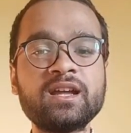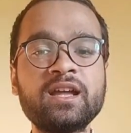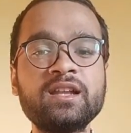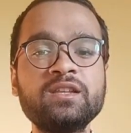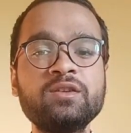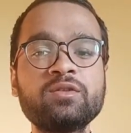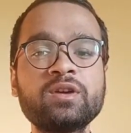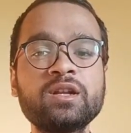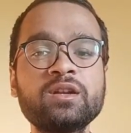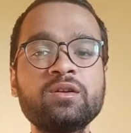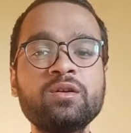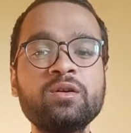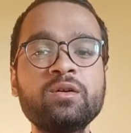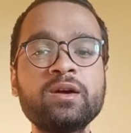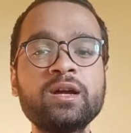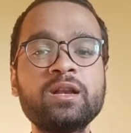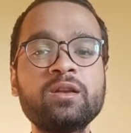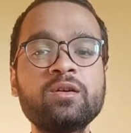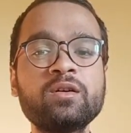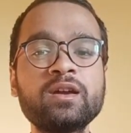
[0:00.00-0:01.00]
and you can go
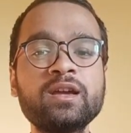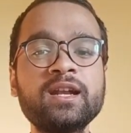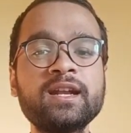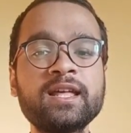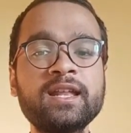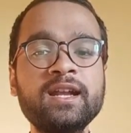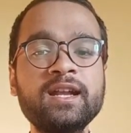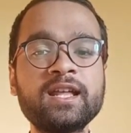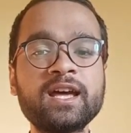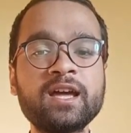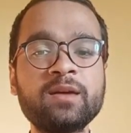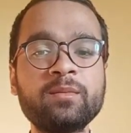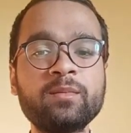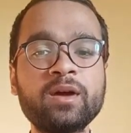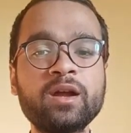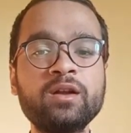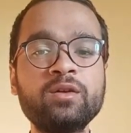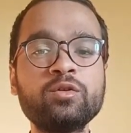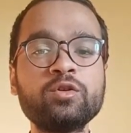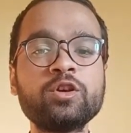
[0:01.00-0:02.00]
and log in at any time
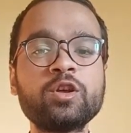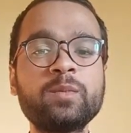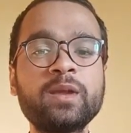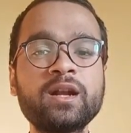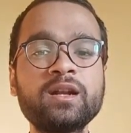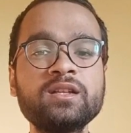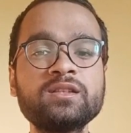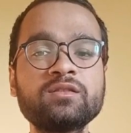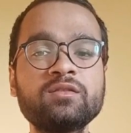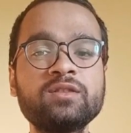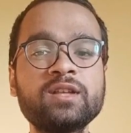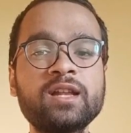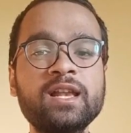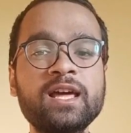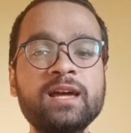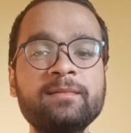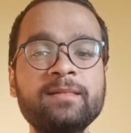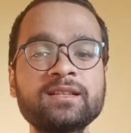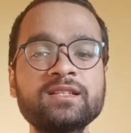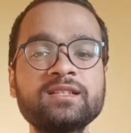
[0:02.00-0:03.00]
and do your practice on the
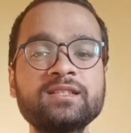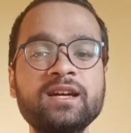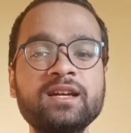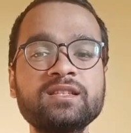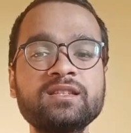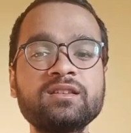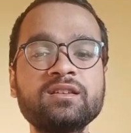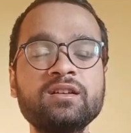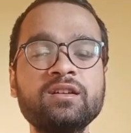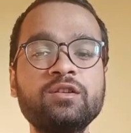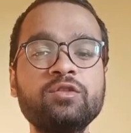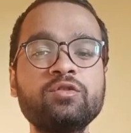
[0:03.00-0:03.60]
lab exercise